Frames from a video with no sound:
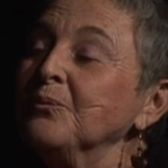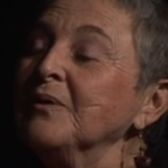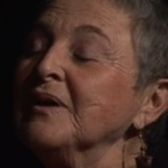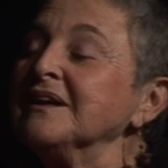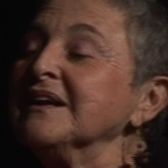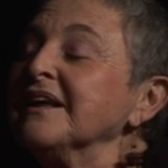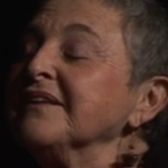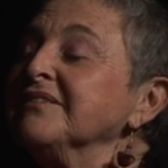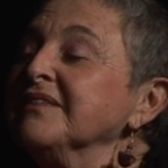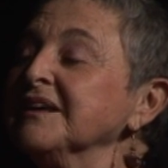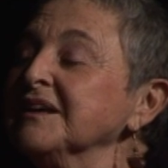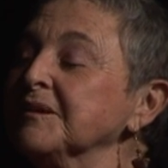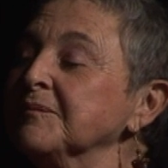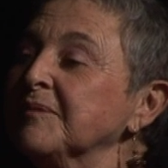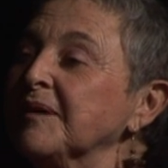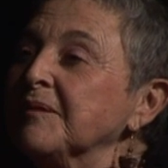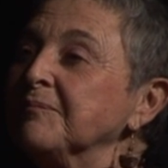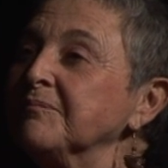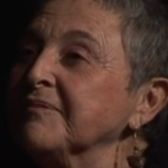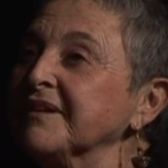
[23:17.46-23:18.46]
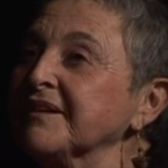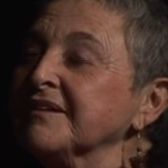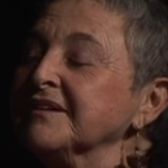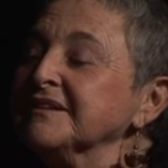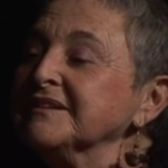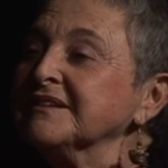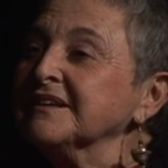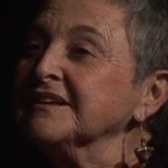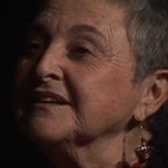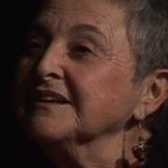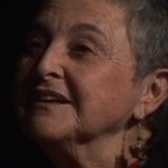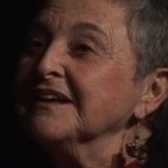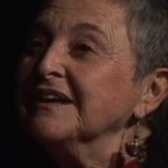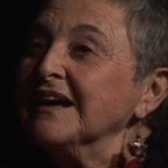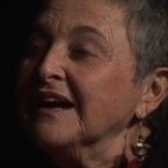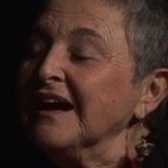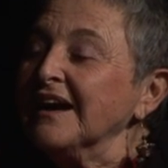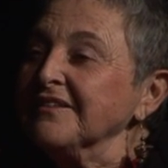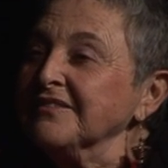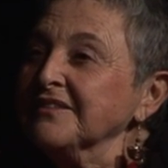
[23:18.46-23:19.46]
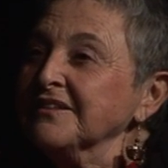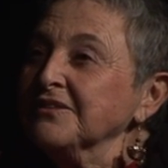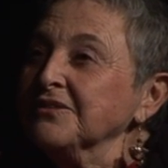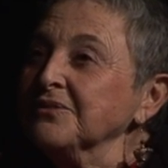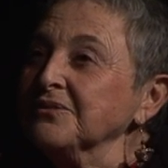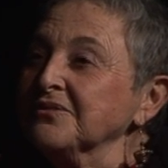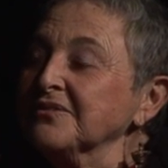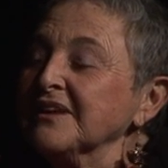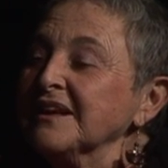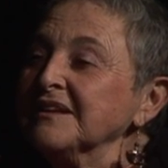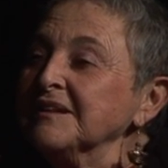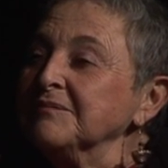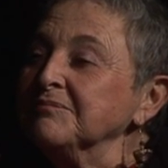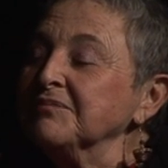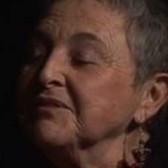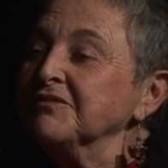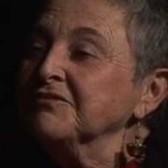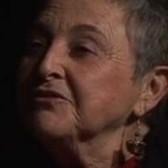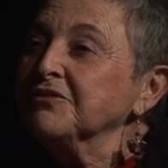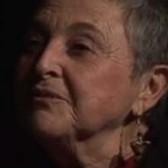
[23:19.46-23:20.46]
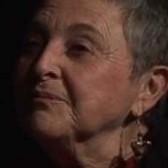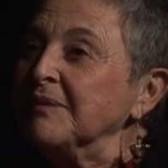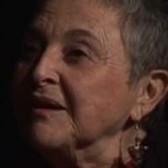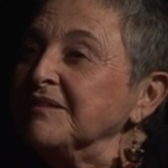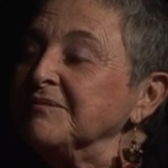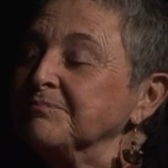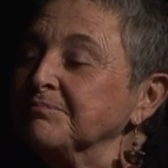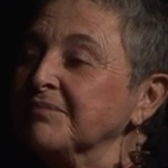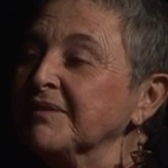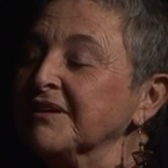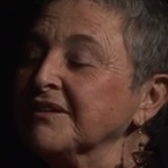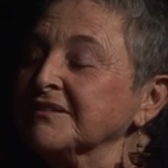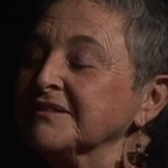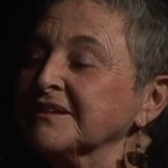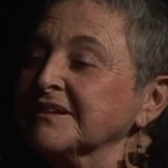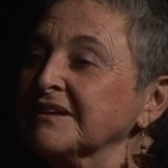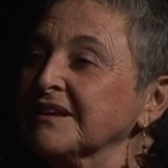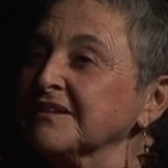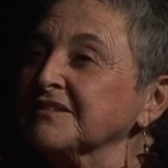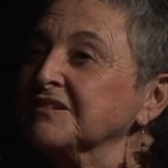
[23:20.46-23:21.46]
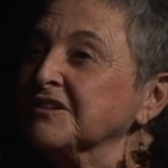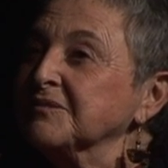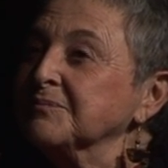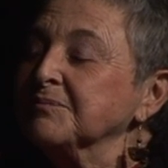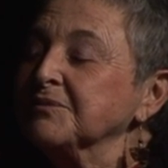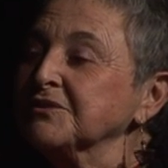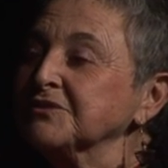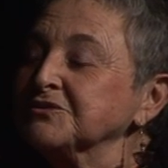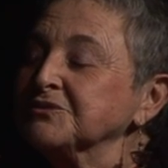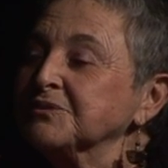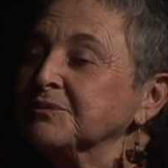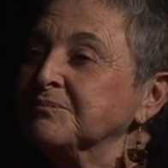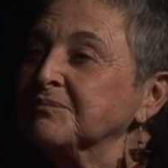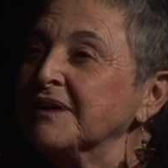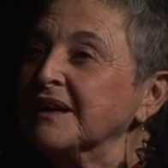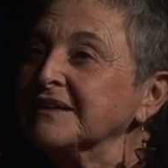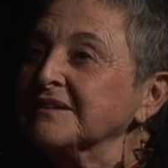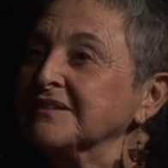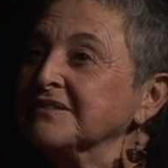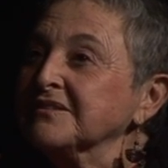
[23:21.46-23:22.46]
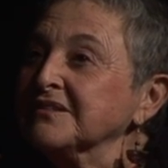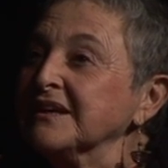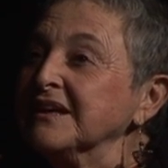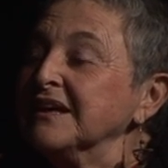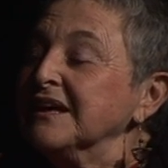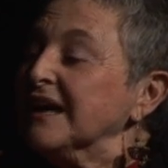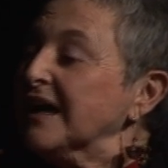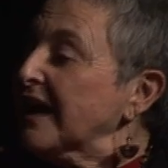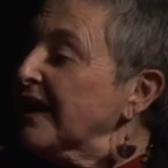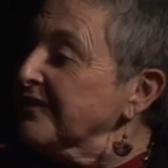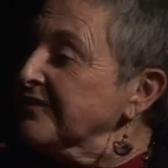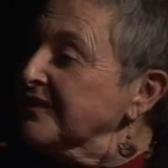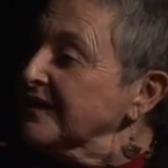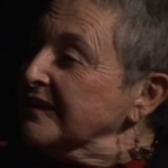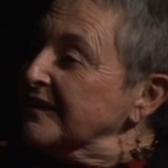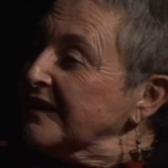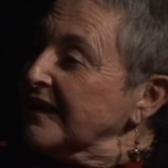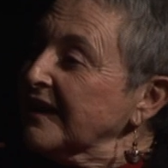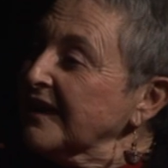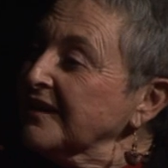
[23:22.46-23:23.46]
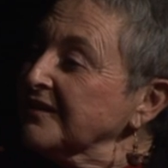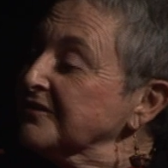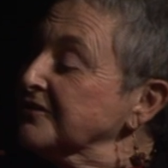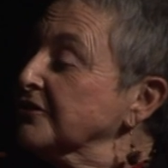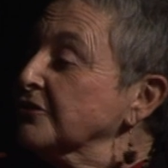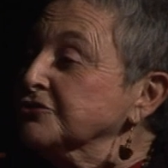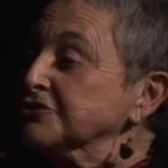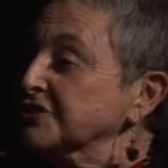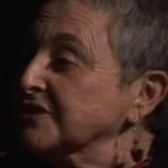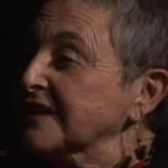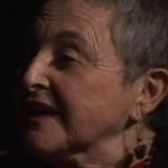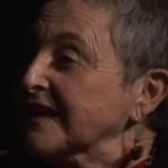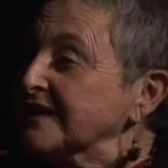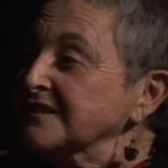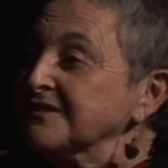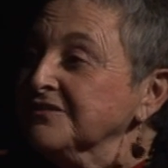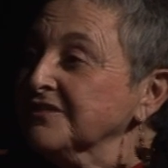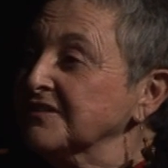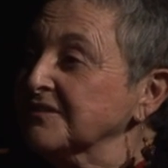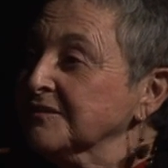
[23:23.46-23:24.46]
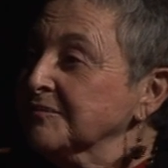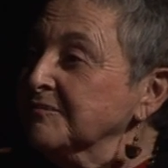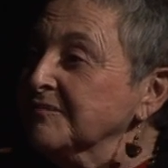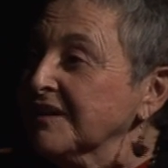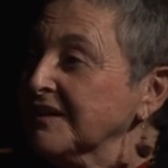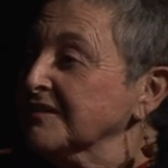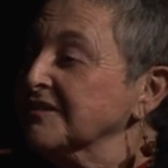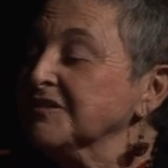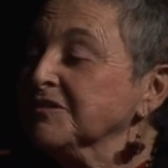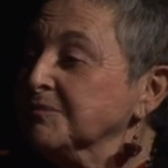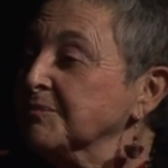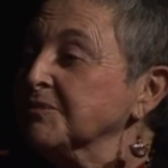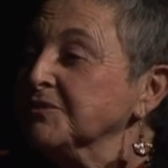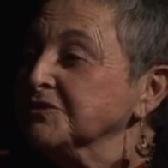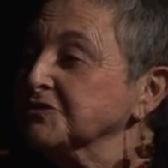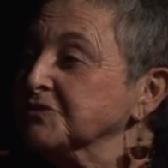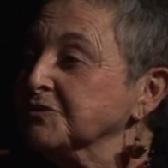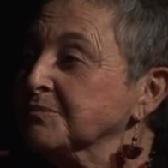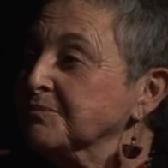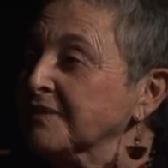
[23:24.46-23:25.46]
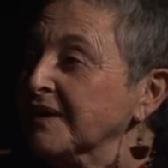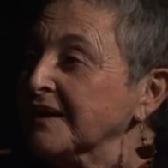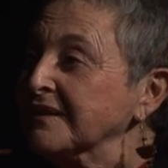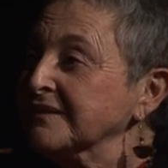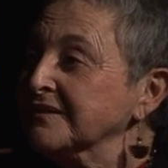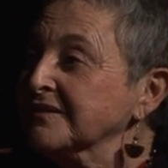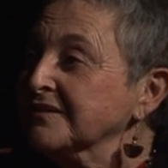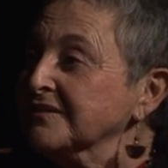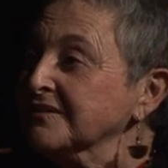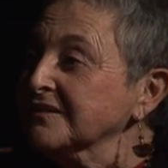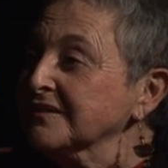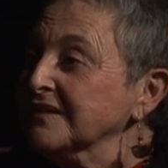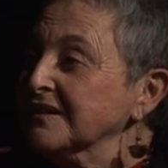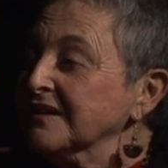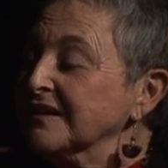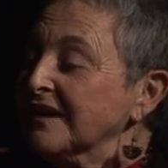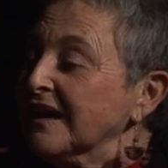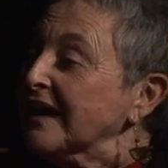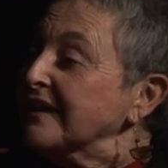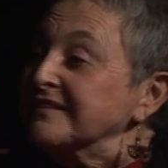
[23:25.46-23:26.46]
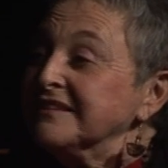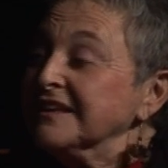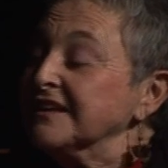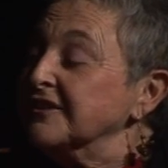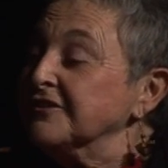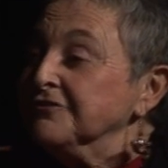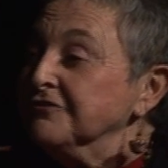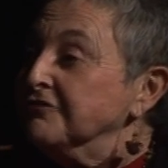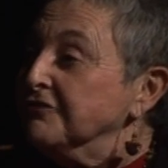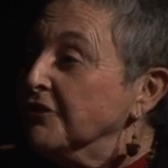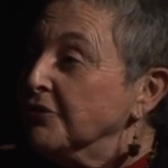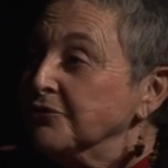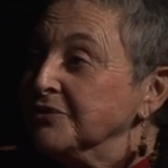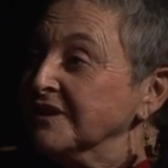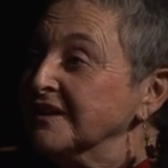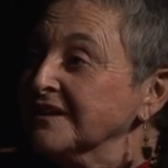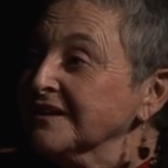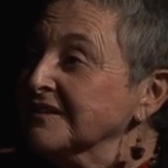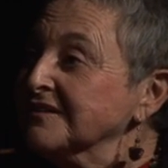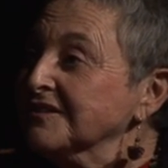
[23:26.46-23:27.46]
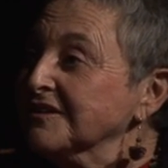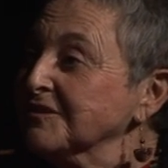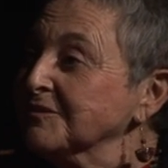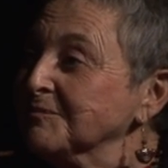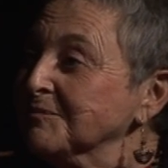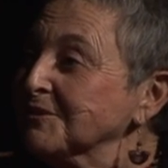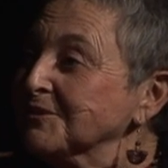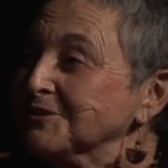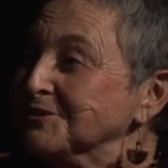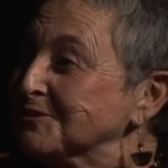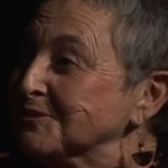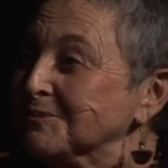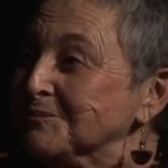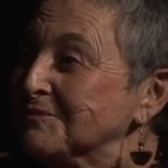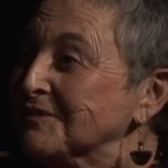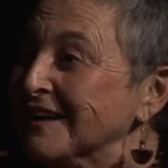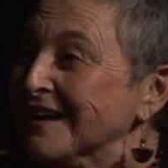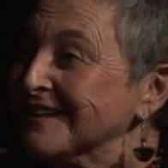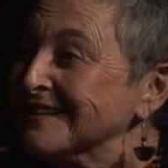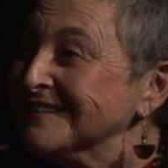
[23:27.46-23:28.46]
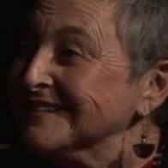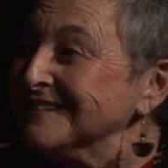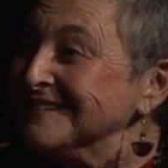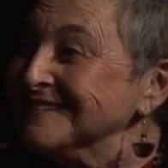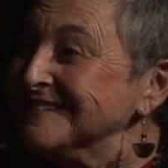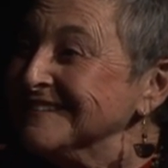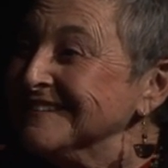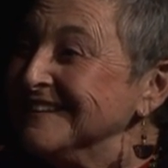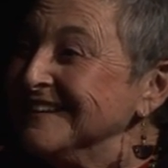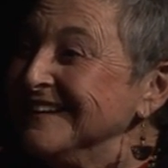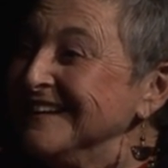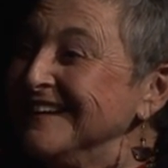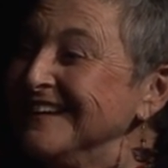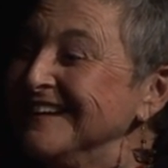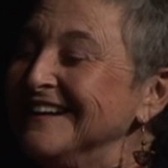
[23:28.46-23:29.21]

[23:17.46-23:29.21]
When I think about parenting, I think you said it before about parenting as a spiritual practice. I think as social activism as a spiritual practice. I think of voting as a spiritual practice.